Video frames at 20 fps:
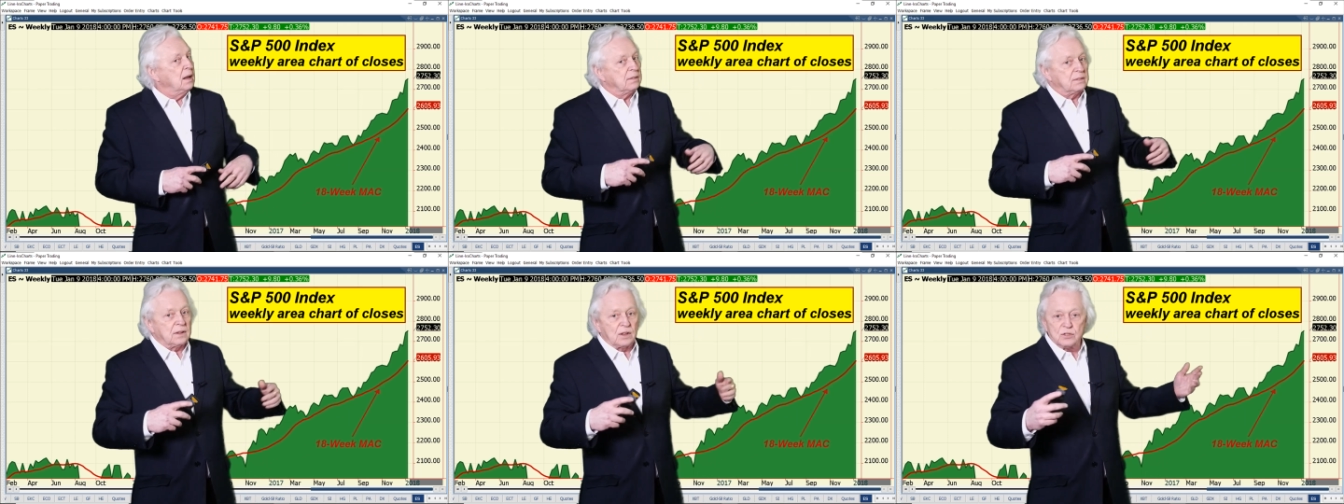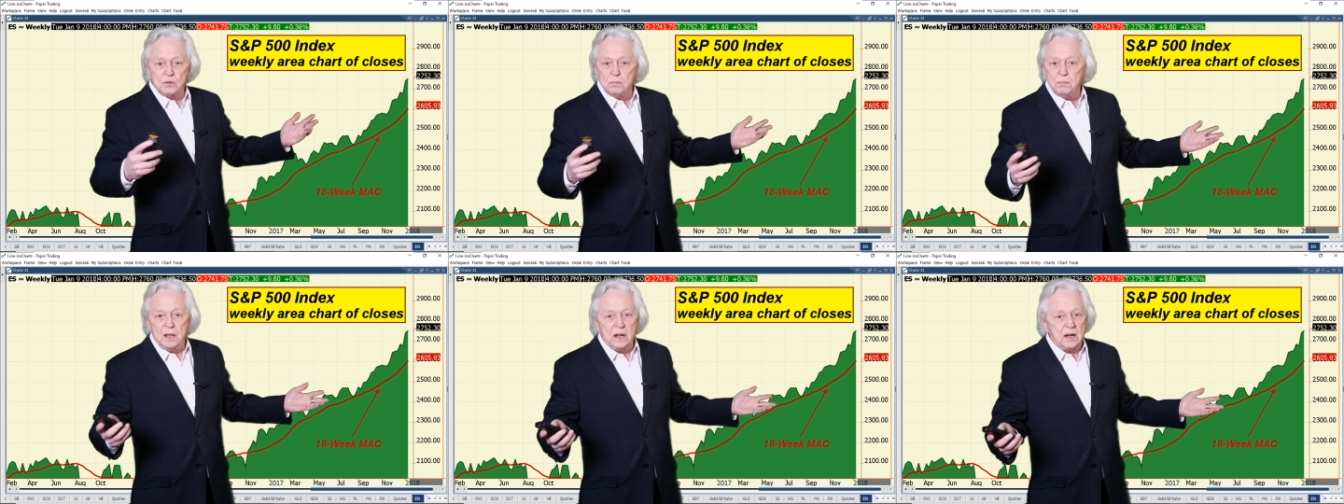
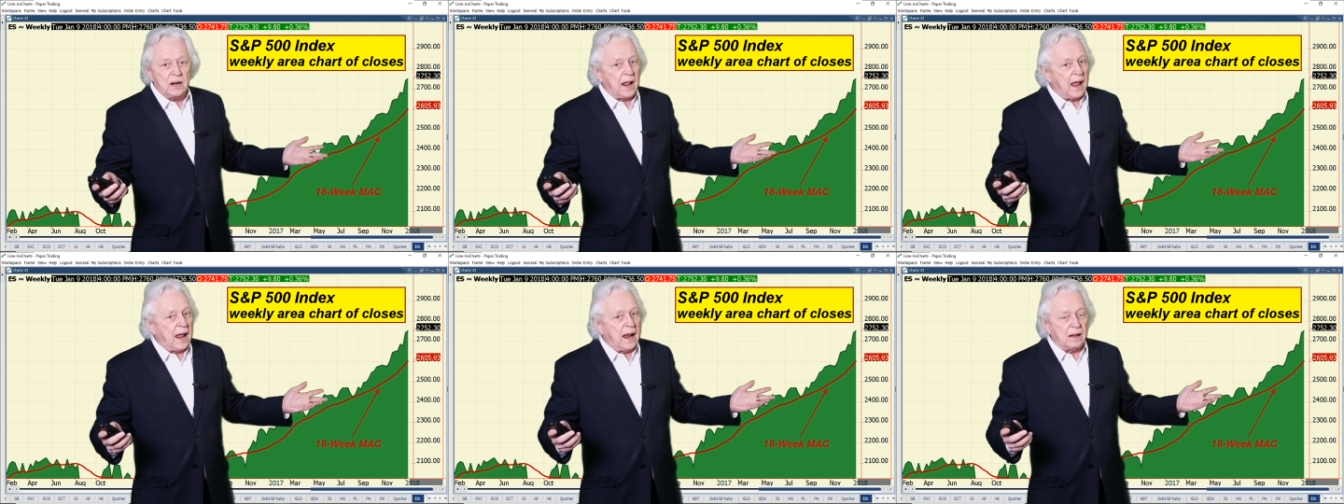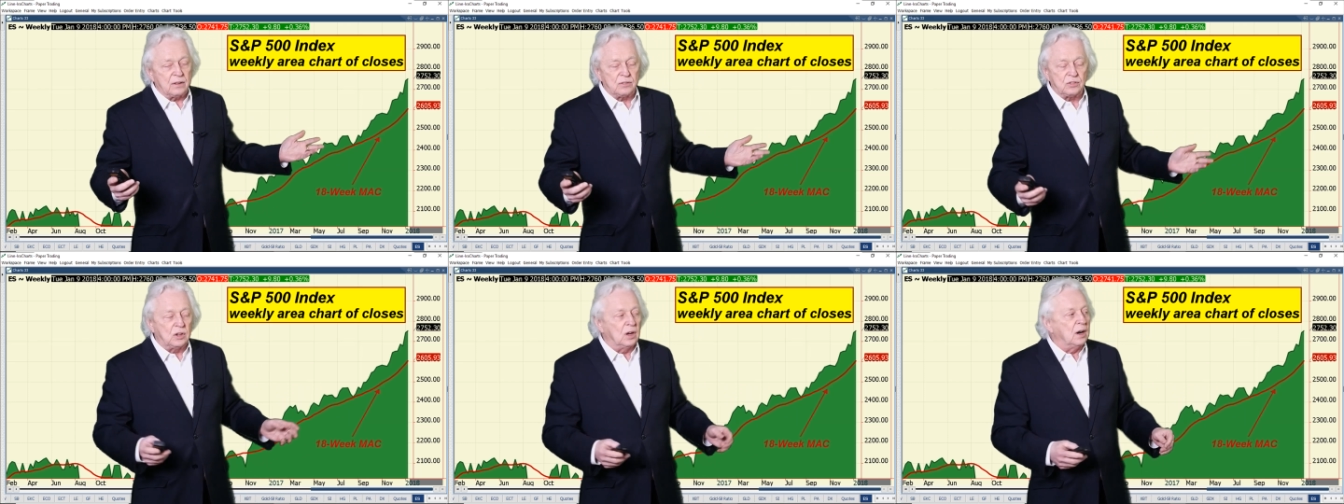Doesn't mean it
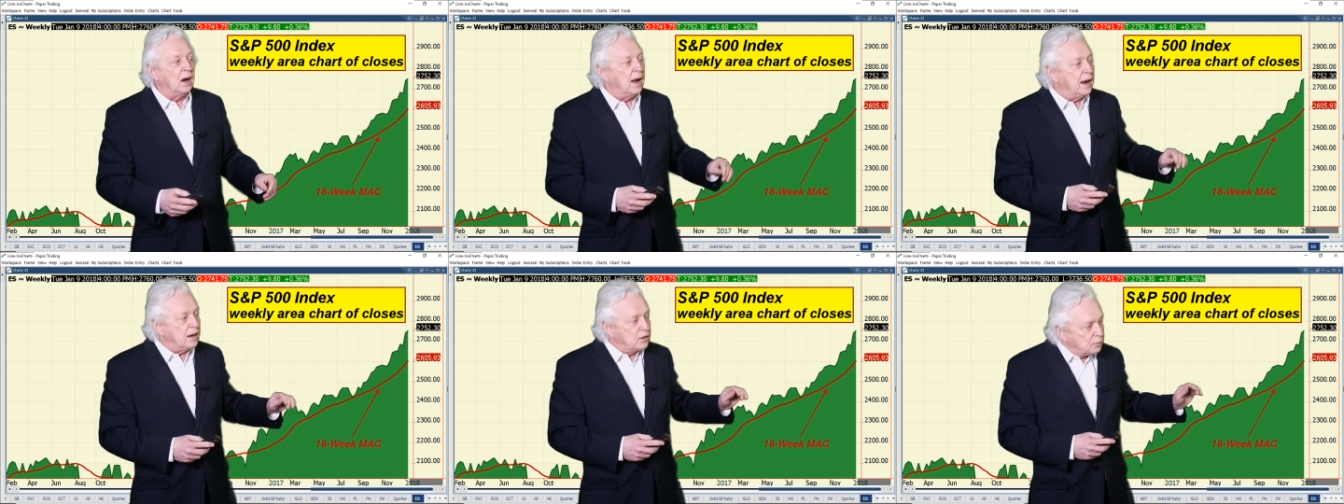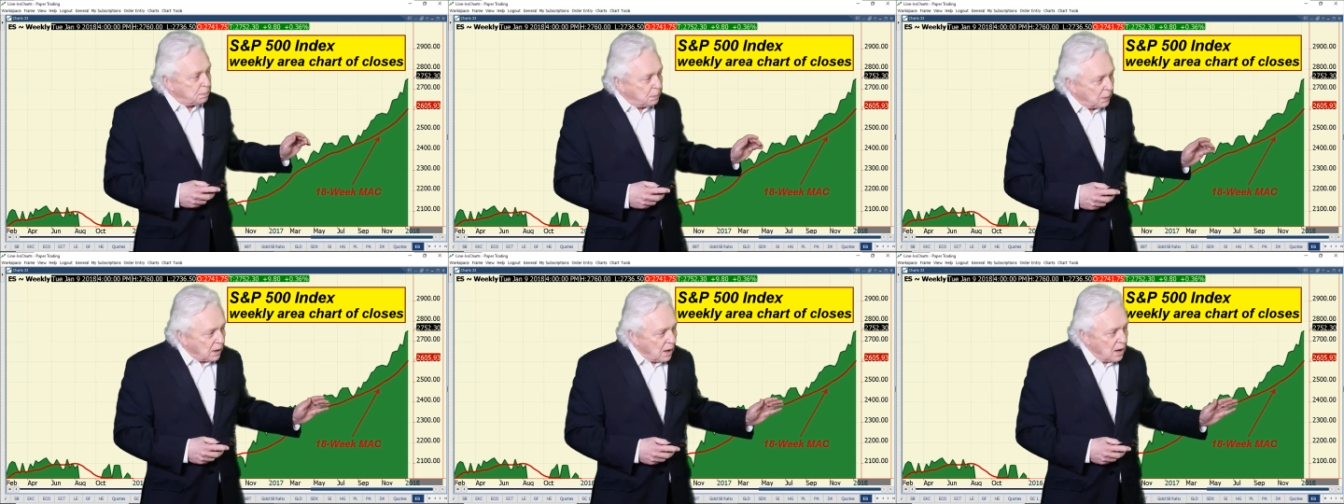has to
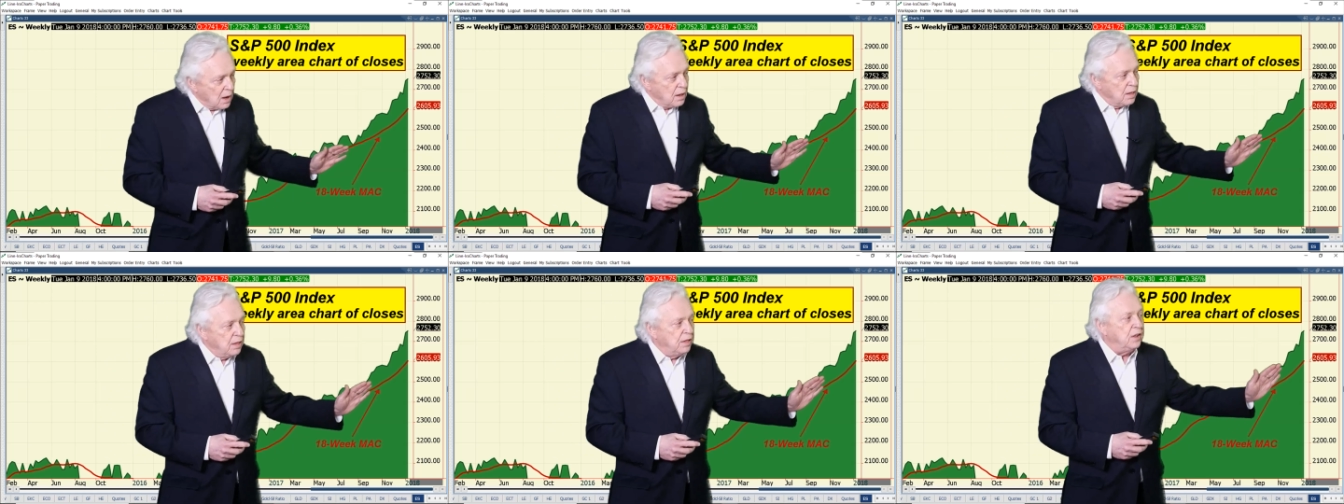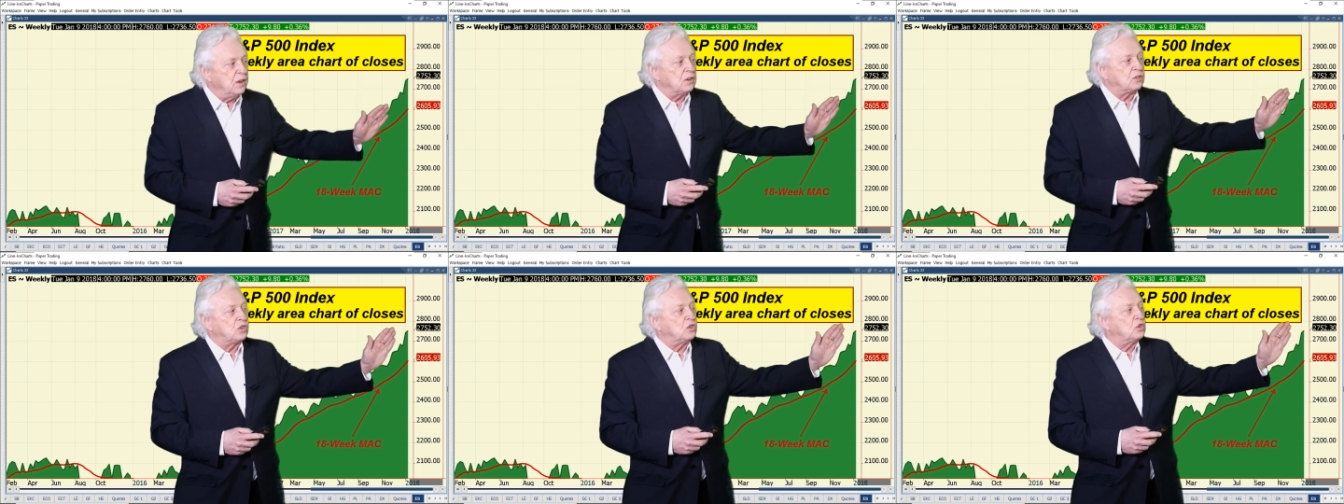last, but this